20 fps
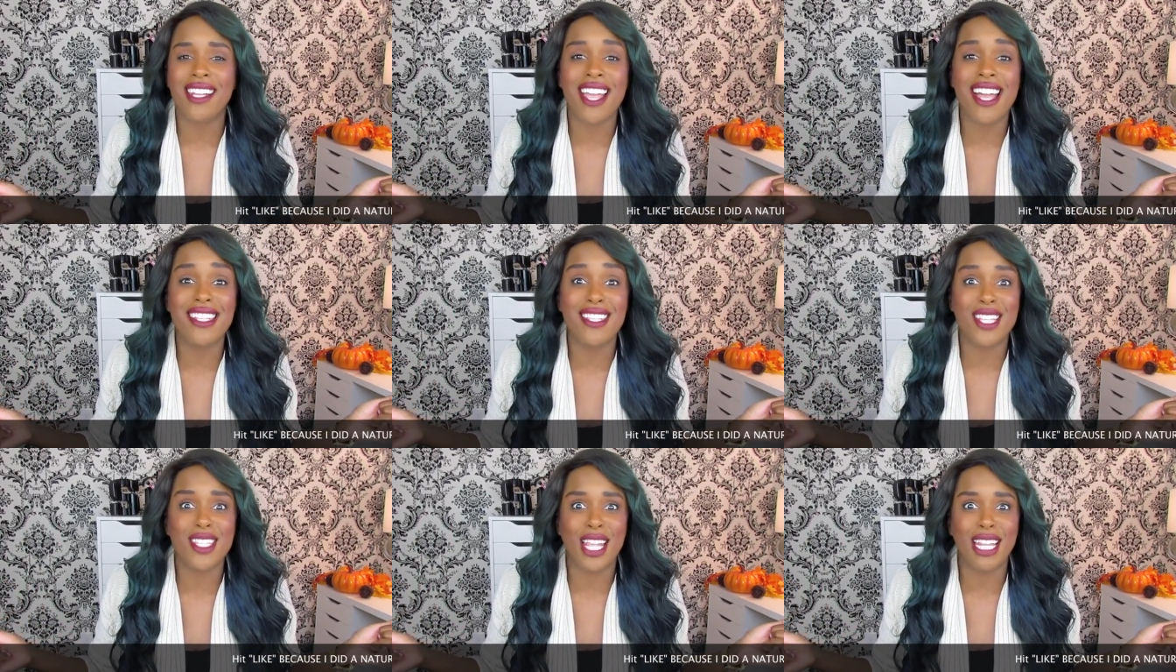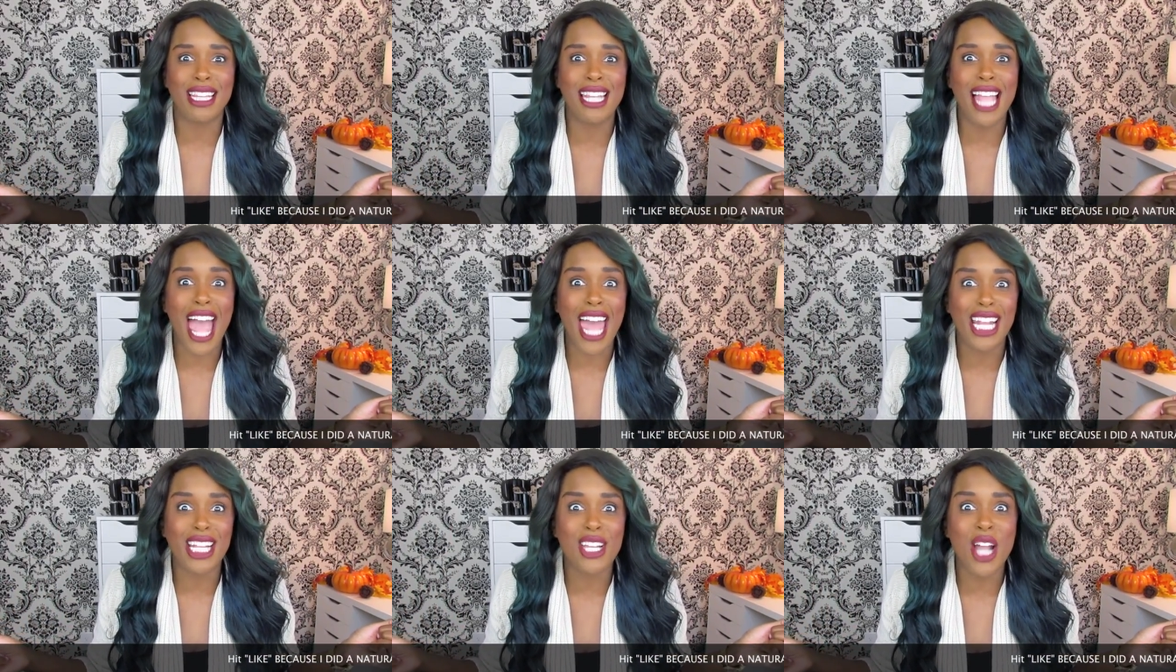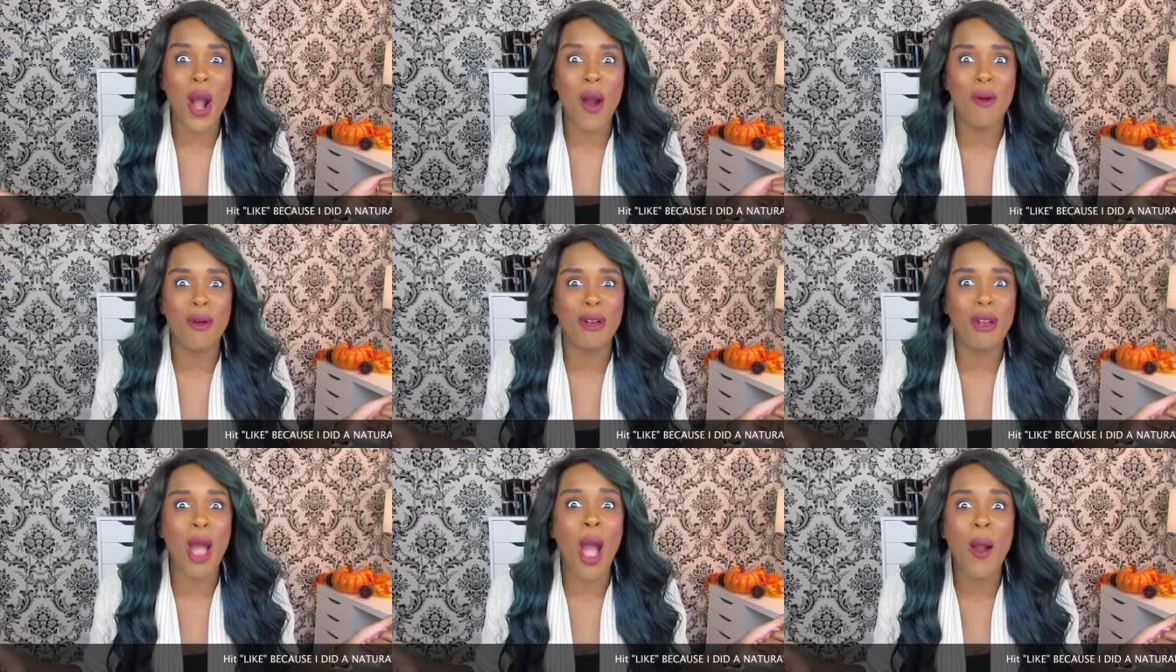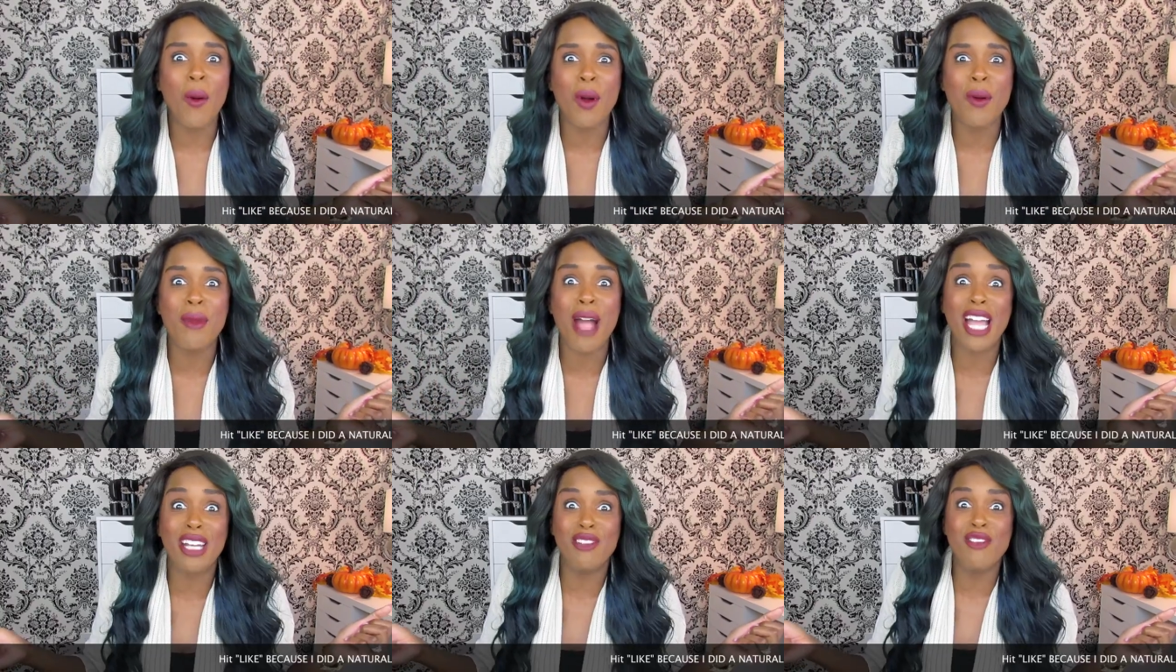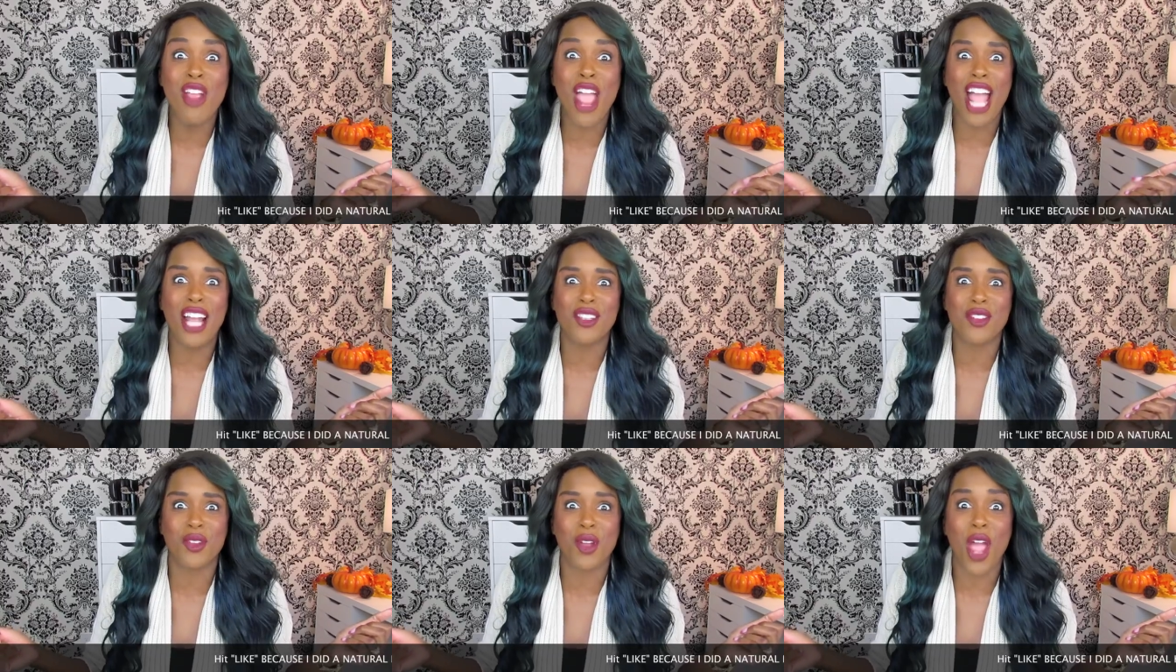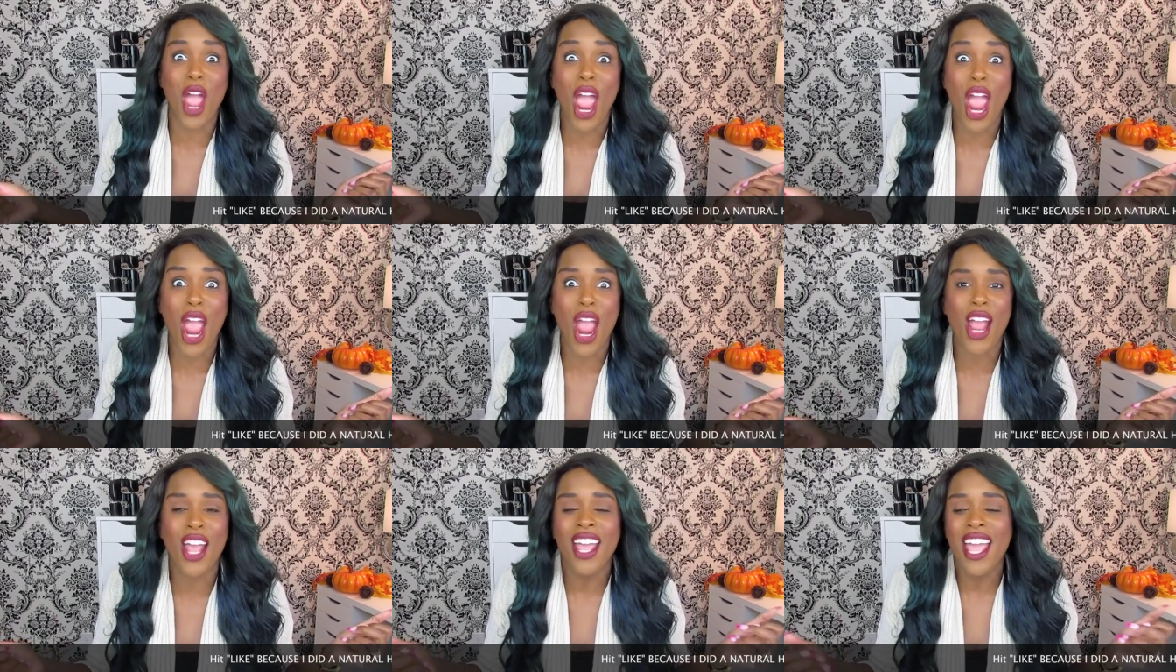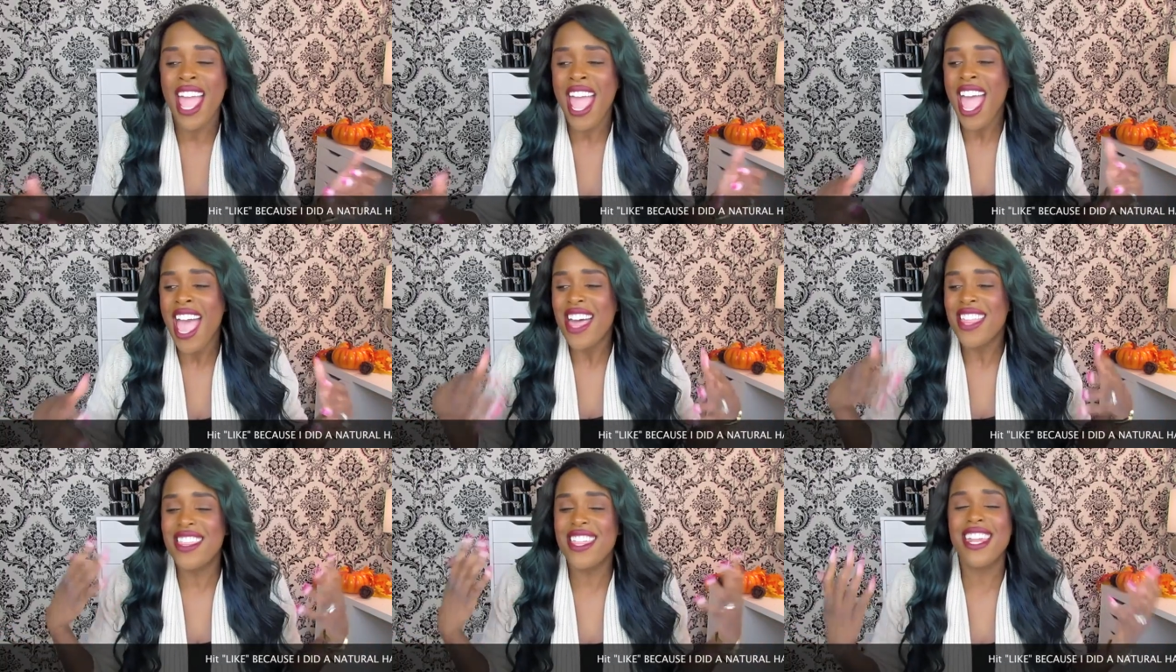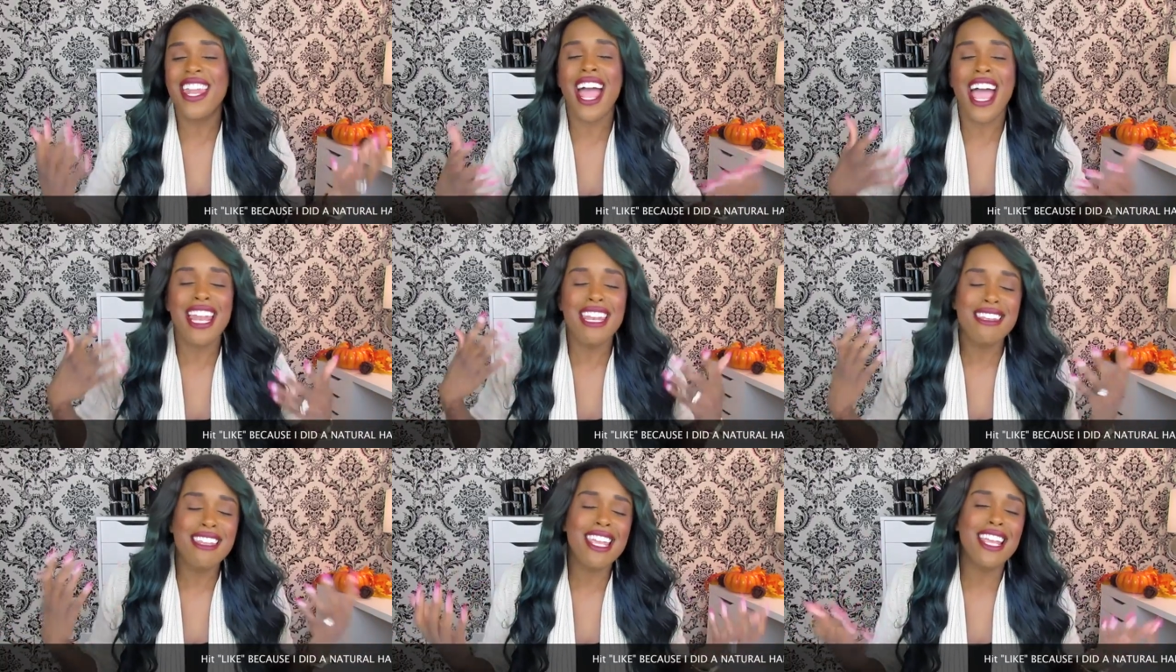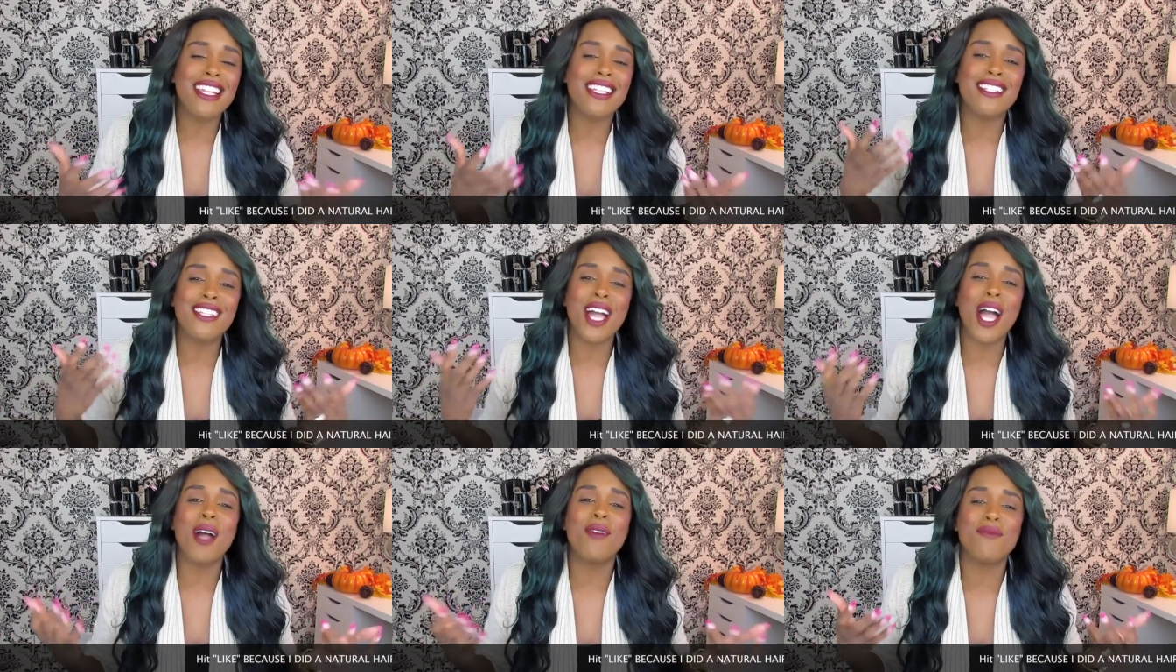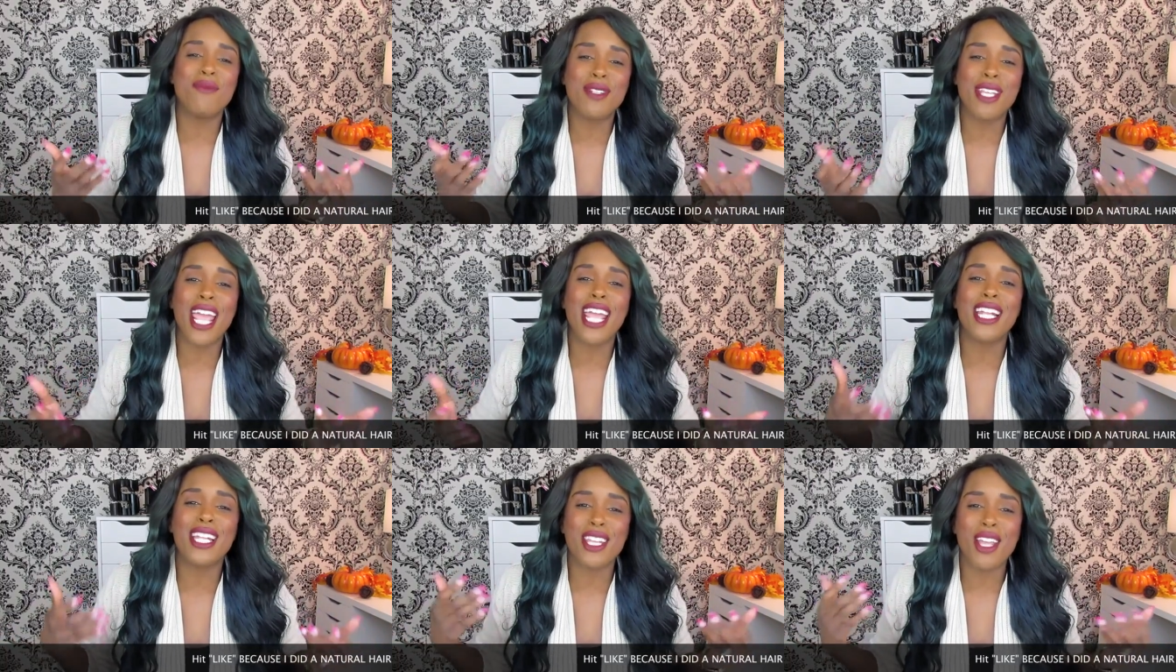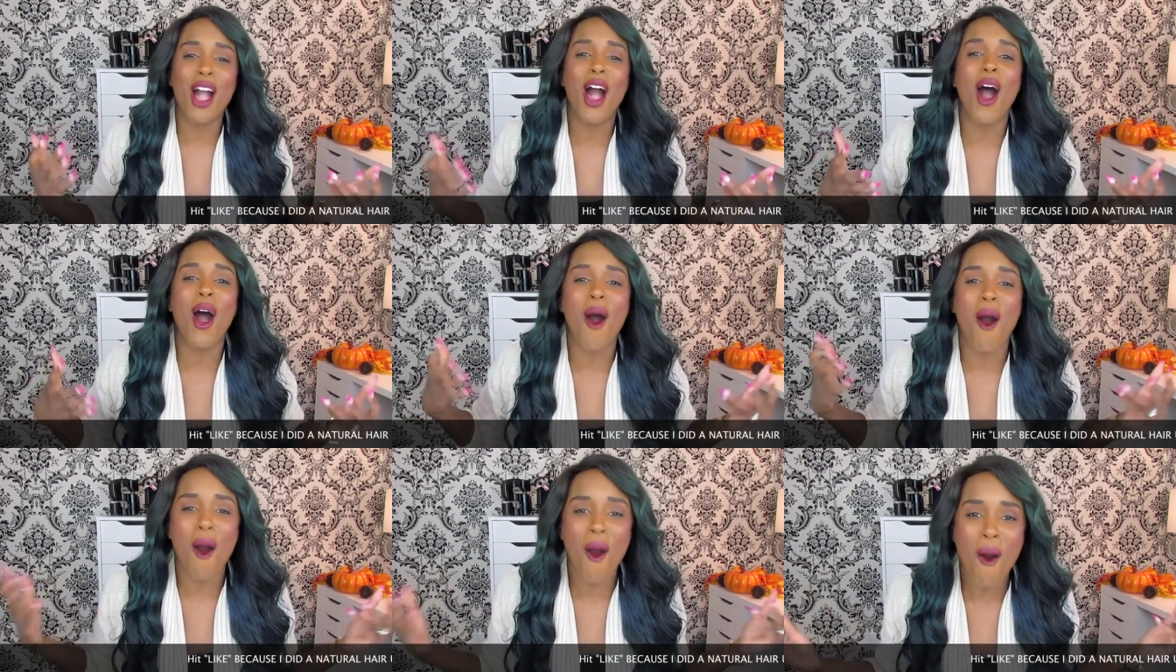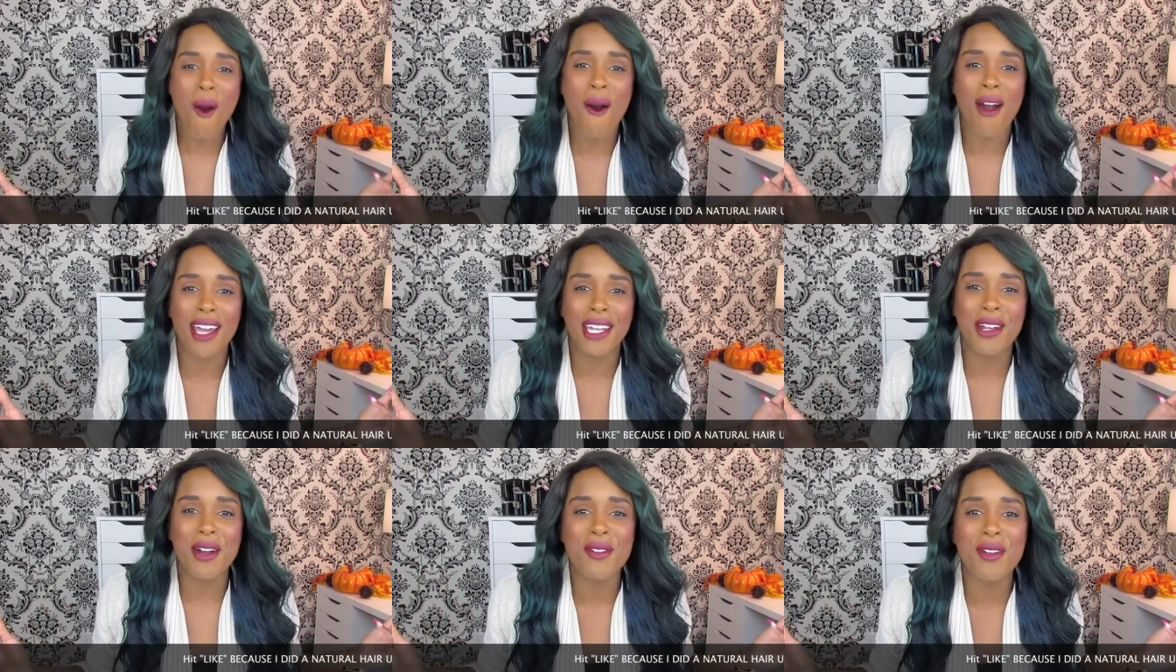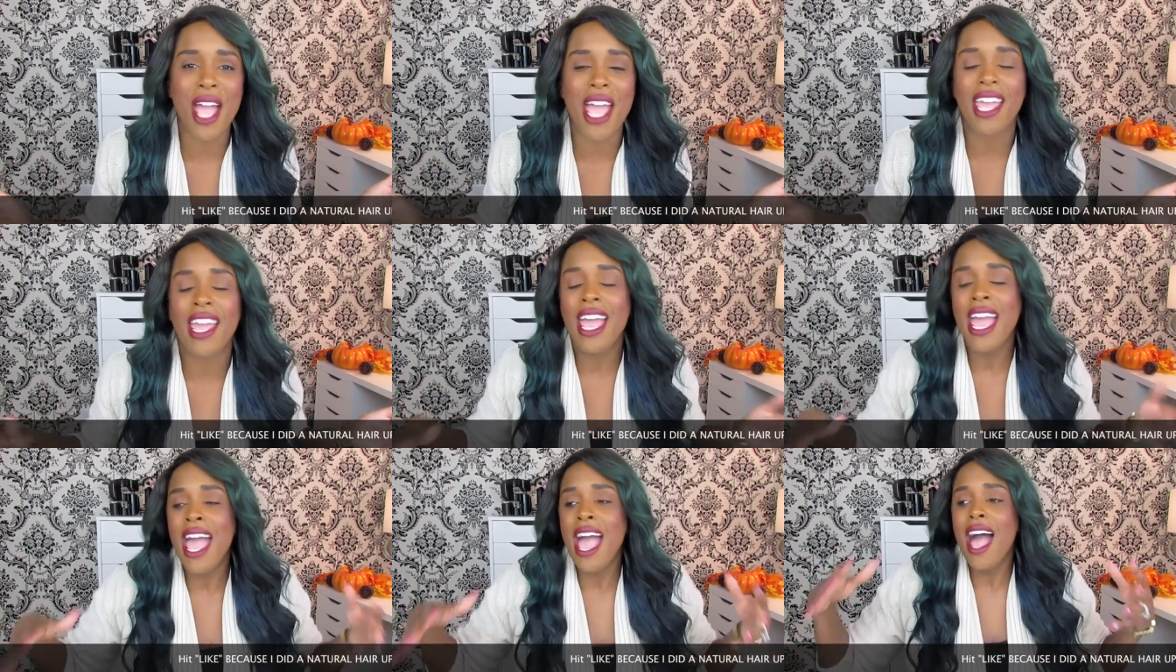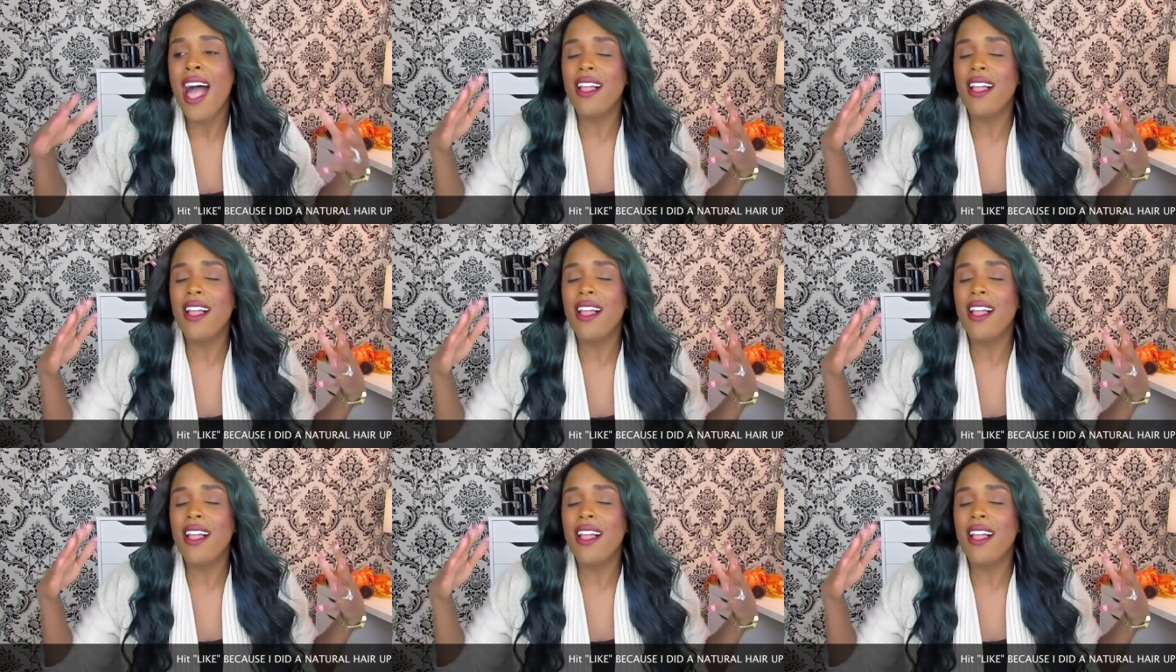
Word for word: because there's a lot going on with my natural hair that I need to update y'all on, okay?